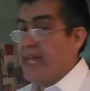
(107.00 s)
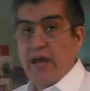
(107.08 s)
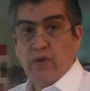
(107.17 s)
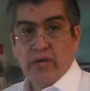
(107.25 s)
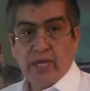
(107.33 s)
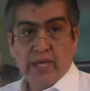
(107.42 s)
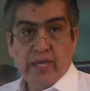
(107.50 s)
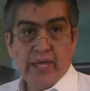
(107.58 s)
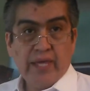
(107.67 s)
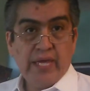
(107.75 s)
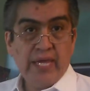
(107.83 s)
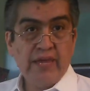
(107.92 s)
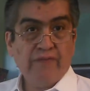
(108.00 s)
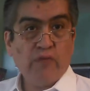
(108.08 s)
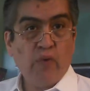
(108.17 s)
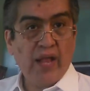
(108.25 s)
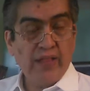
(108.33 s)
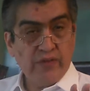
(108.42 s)
Now, if
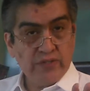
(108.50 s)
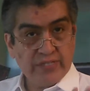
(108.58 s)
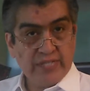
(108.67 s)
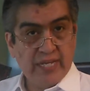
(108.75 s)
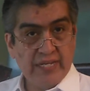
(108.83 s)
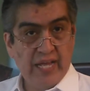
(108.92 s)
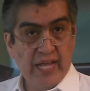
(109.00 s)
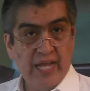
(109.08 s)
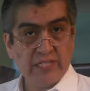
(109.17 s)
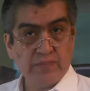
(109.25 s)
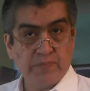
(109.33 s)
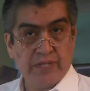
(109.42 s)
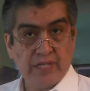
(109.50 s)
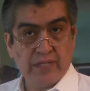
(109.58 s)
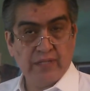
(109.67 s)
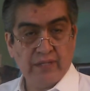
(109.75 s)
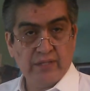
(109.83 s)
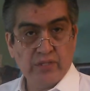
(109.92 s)
while you're still in the hospital
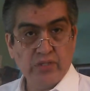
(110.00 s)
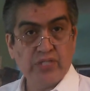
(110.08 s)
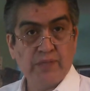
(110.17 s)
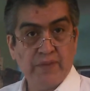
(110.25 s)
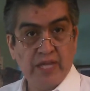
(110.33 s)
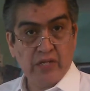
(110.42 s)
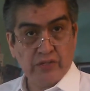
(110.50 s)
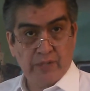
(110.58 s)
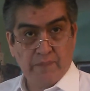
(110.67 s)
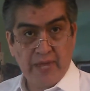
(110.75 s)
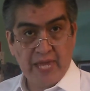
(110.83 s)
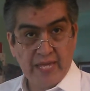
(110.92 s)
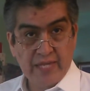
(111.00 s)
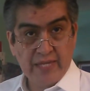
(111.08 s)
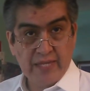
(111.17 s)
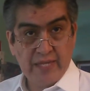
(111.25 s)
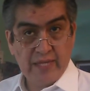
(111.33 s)
you develop the pain,